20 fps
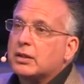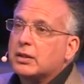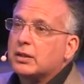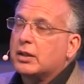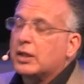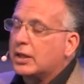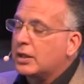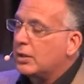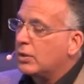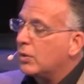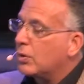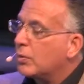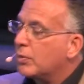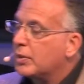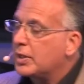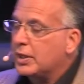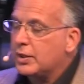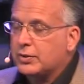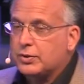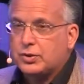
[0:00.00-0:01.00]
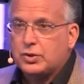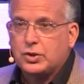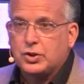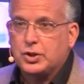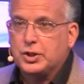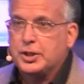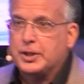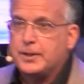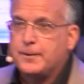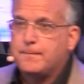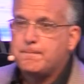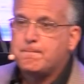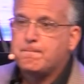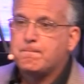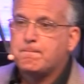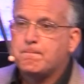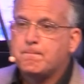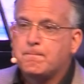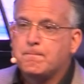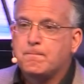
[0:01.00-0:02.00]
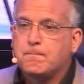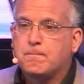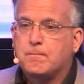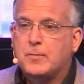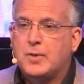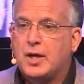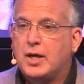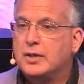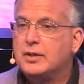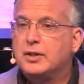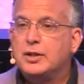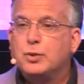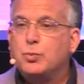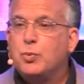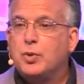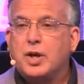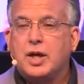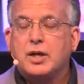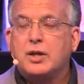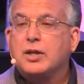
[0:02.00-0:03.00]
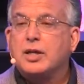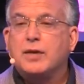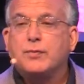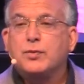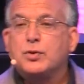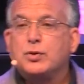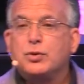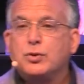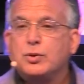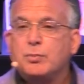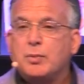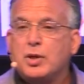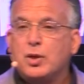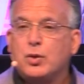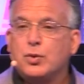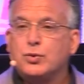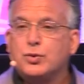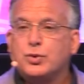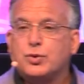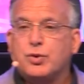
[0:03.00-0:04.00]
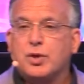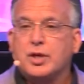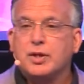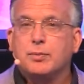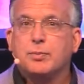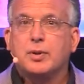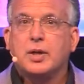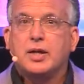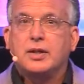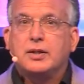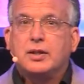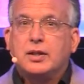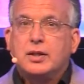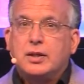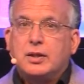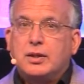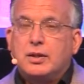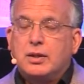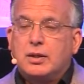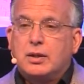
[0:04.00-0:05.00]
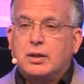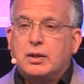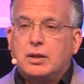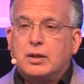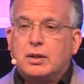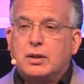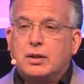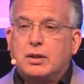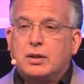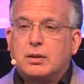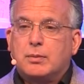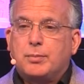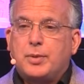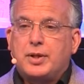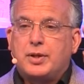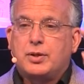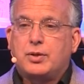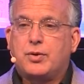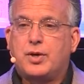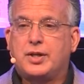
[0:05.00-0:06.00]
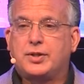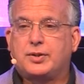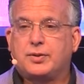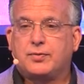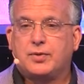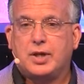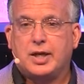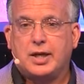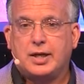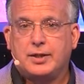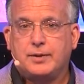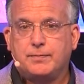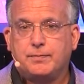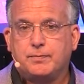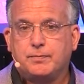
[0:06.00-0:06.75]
like no one else could. I did what I could never do in my own strength, but I did it by the grace of God.